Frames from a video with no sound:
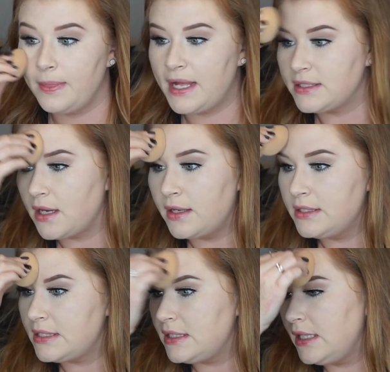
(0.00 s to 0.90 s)
That's
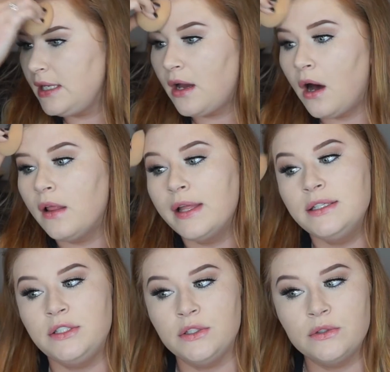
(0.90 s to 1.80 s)
honestly all I
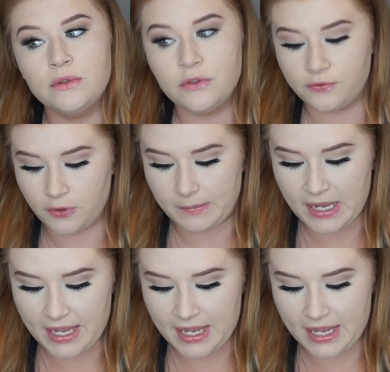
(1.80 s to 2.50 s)
do for